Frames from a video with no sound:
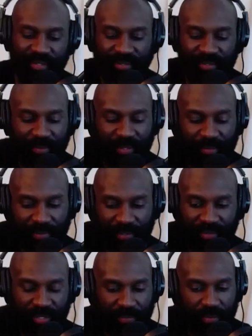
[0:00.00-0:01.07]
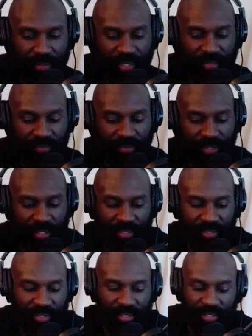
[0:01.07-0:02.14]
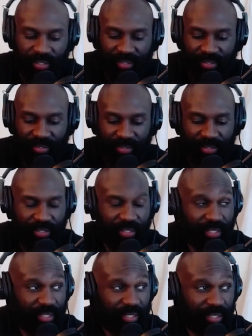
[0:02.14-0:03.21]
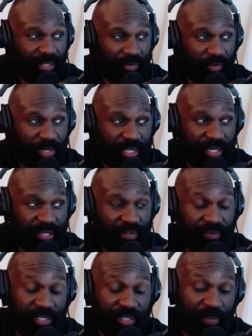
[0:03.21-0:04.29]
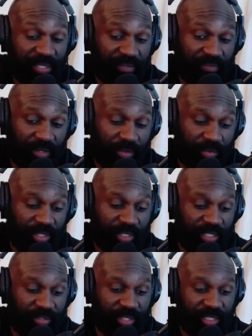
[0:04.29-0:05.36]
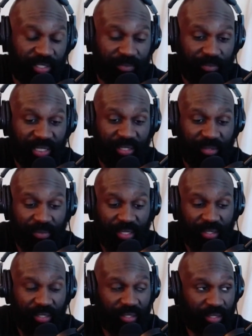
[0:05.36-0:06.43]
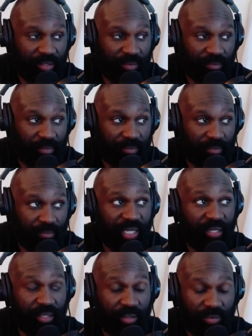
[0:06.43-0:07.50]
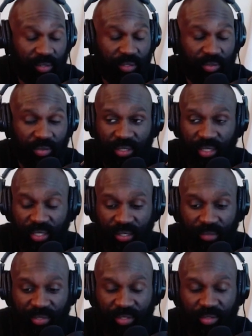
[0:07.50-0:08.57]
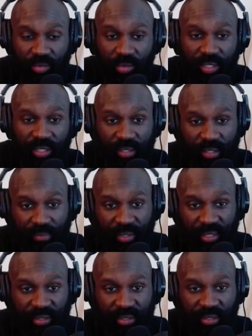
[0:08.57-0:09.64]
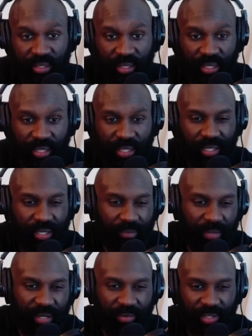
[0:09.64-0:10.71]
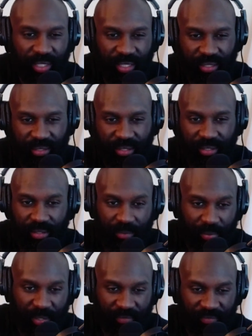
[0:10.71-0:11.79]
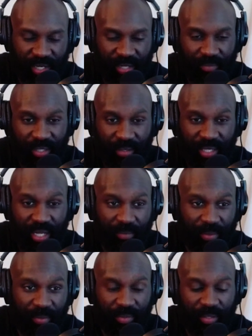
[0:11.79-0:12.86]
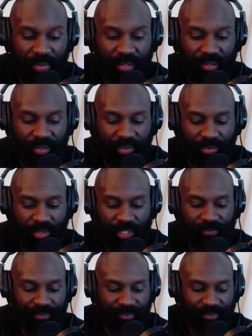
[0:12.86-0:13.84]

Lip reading: you brought up a great point in regards to reggae, especially for the older generation, basically being their main and only source of income is touring and dub plates. Everybody don't really get into the dub plate vibe, but a lot of people depend on touring.